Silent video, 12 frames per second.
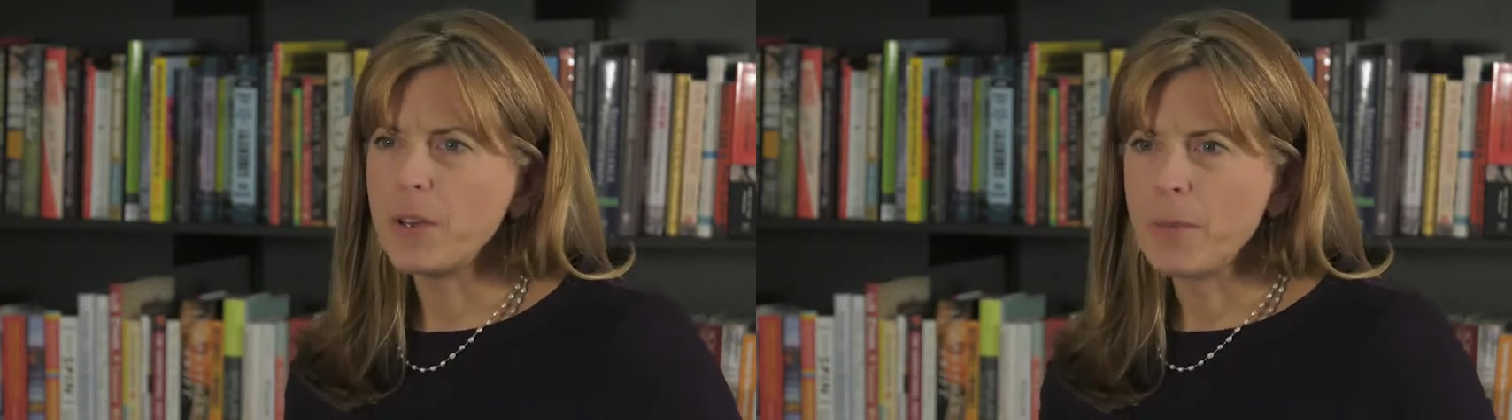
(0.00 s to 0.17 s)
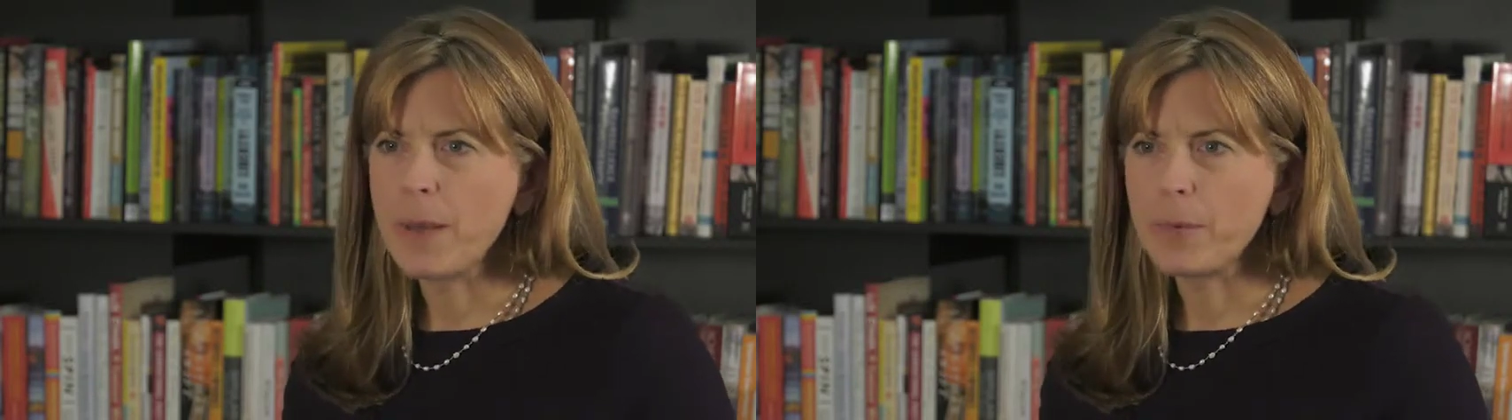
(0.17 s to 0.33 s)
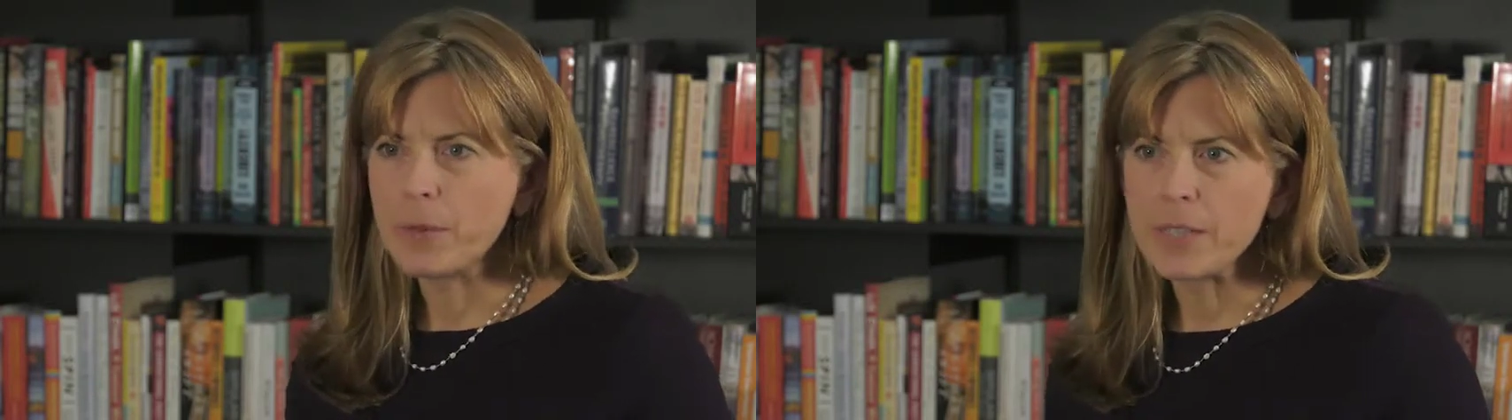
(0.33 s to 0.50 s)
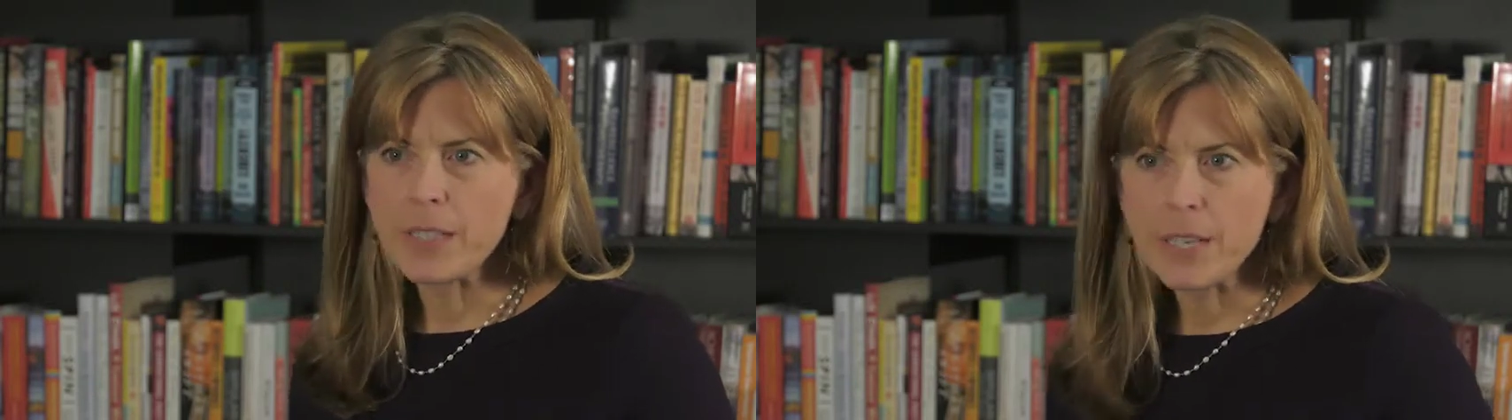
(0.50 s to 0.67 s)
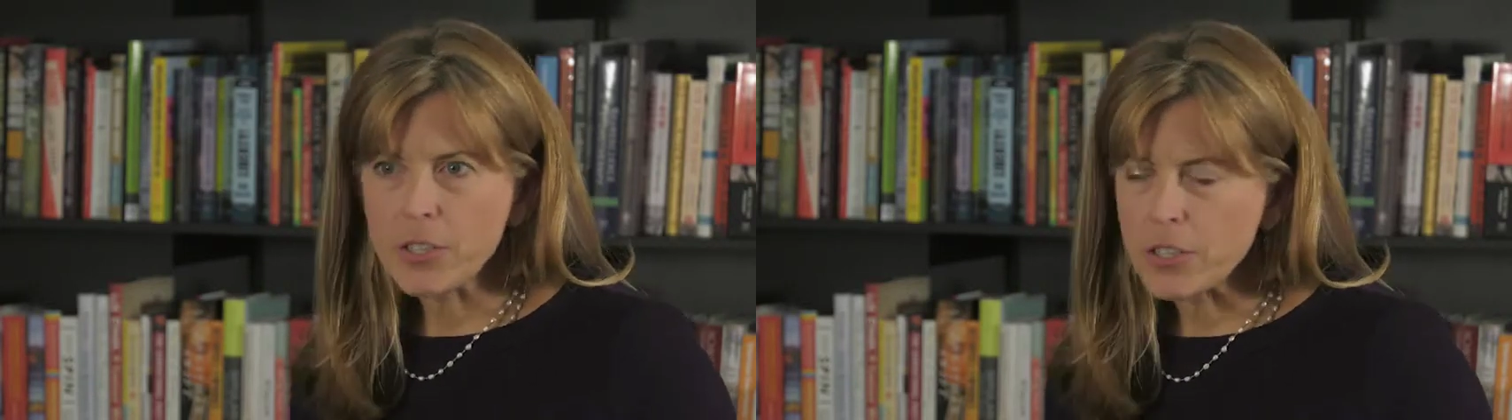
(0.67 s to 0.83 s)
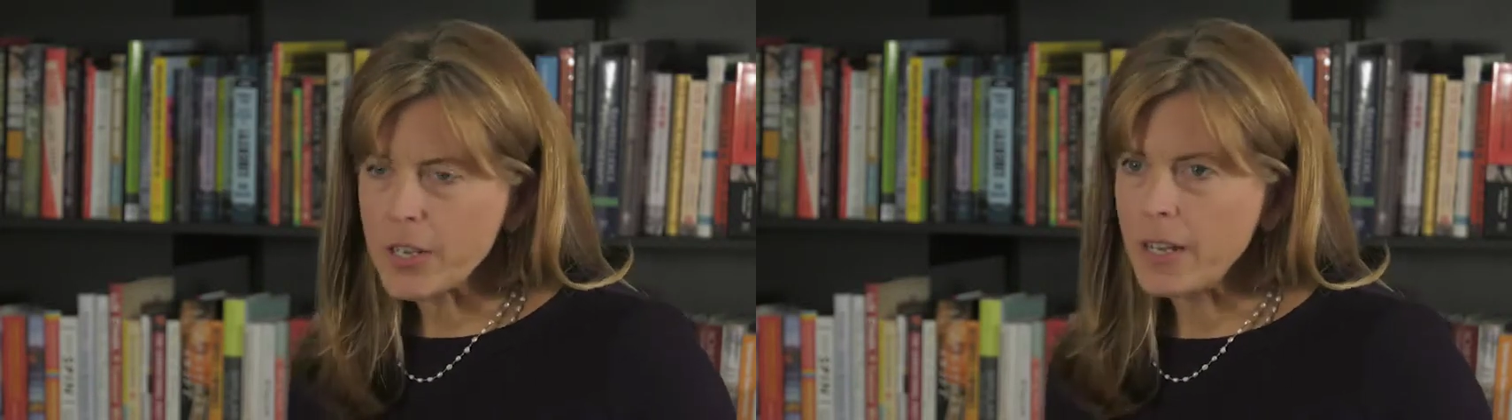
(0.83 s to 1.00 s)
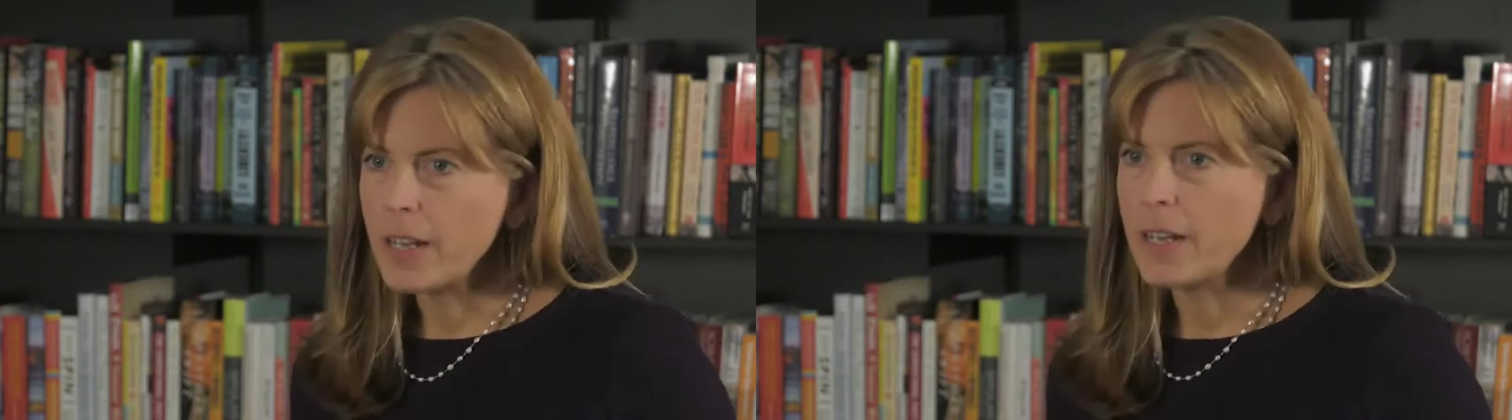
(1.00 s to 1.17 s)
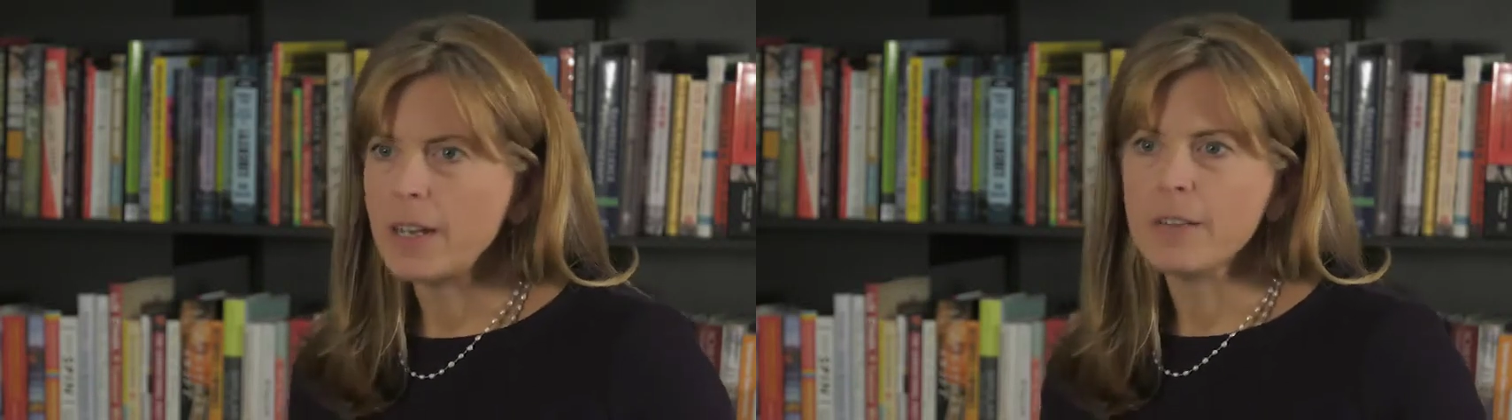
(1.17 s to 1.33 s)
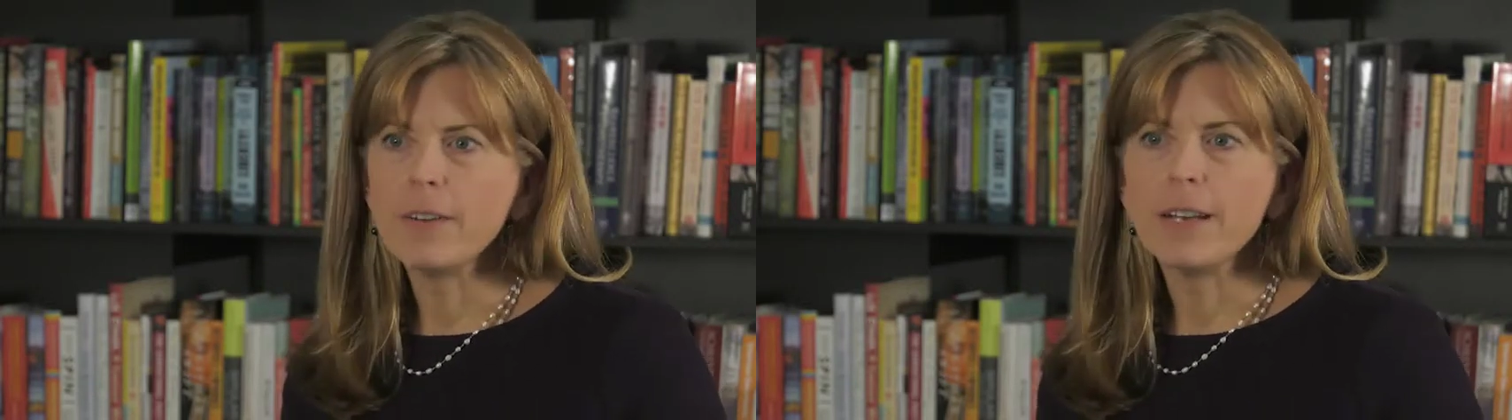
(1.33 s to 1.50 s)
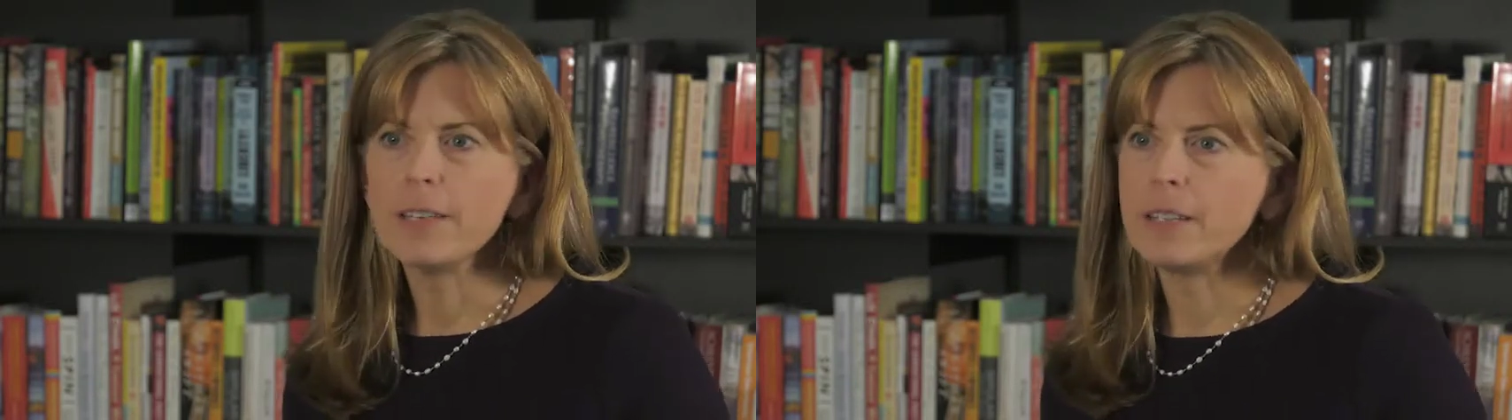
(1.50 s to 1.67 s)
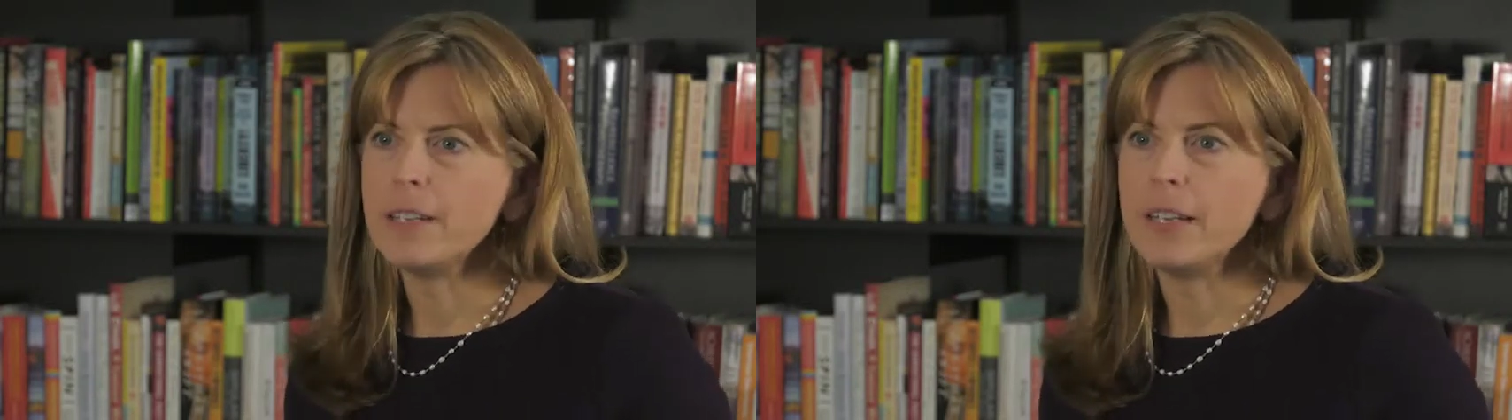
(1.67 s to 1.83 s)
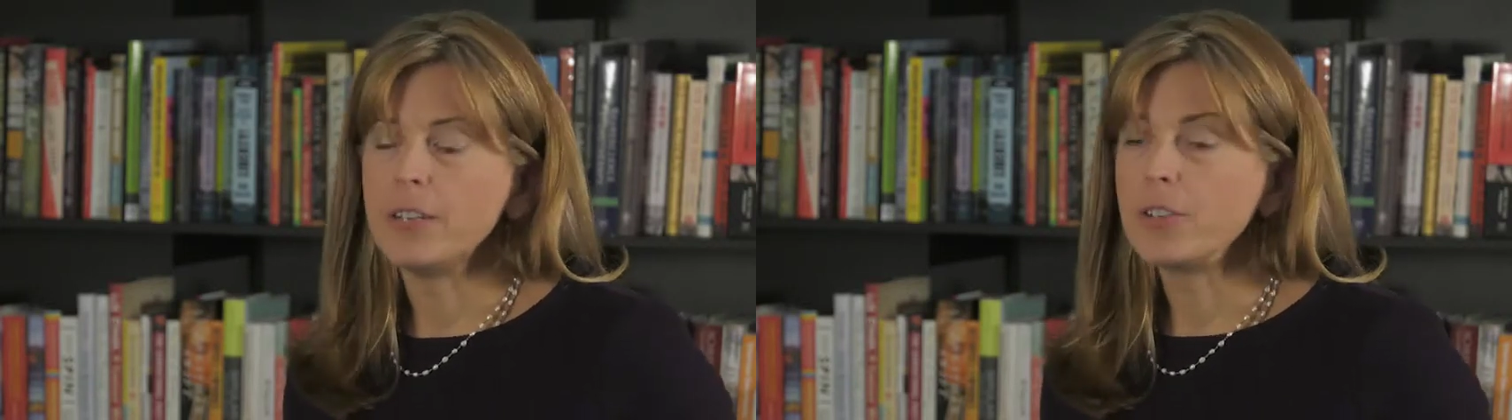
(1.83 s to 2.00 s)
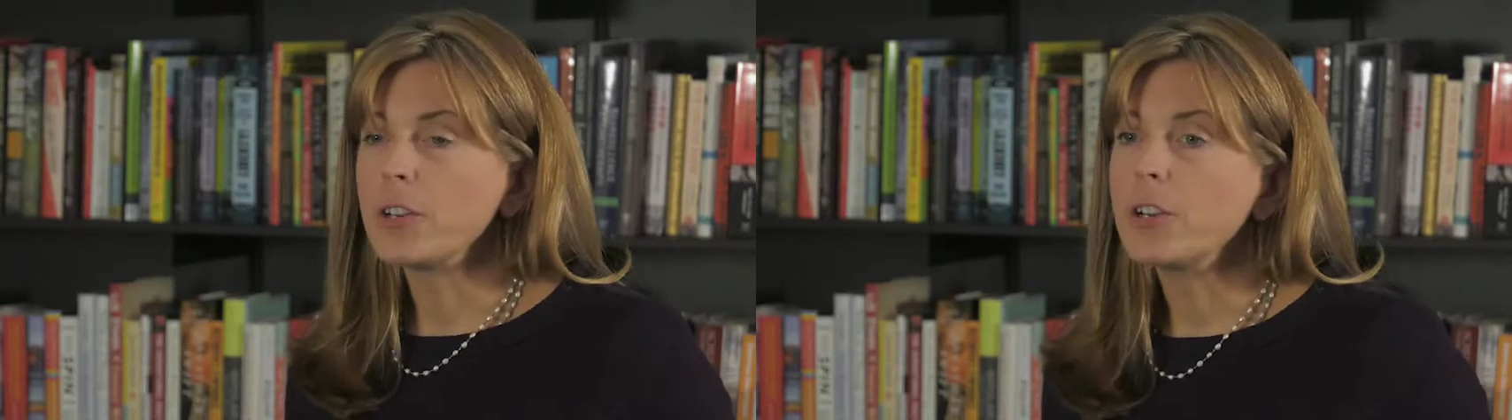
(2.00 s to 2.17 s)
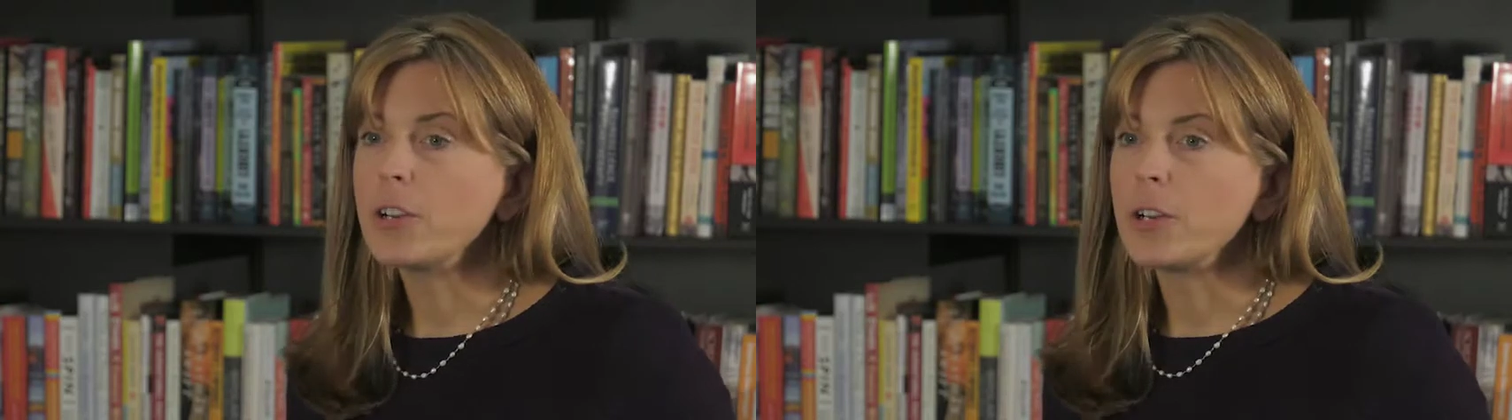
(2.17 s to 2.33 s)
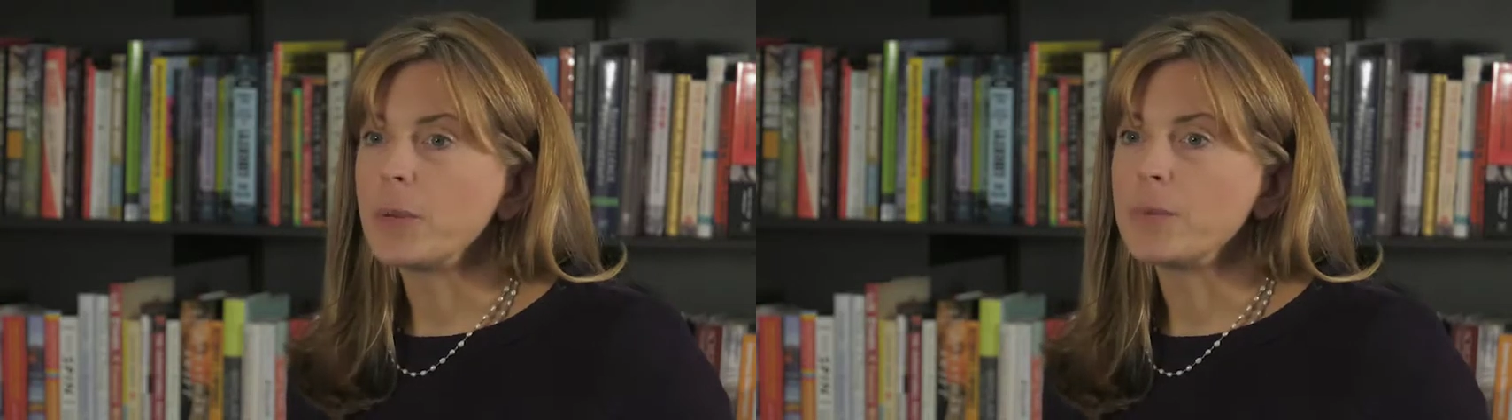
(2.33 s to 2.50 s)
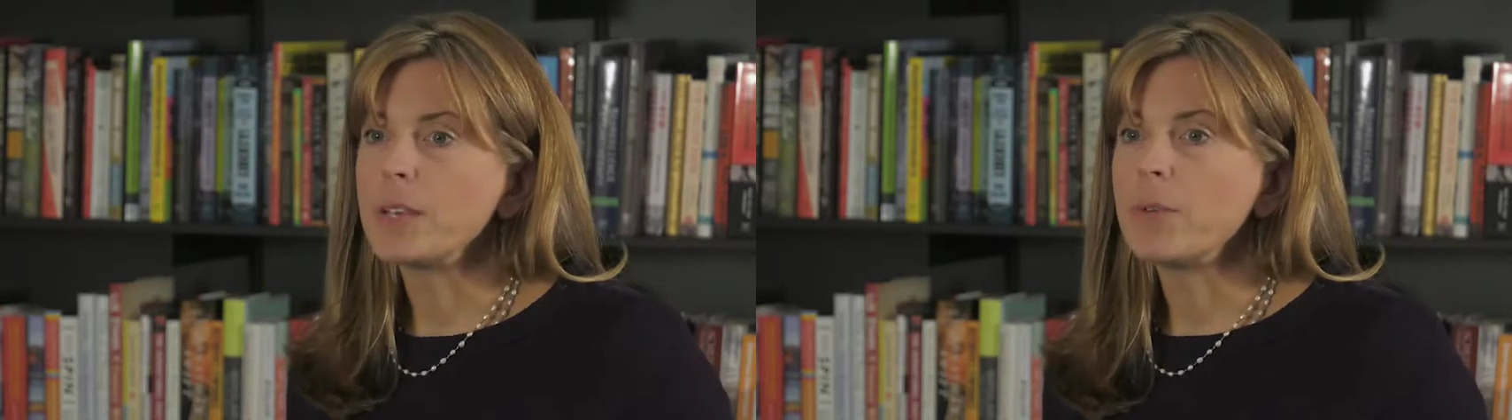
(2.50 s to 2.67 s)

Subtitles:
memorization of isolated terms,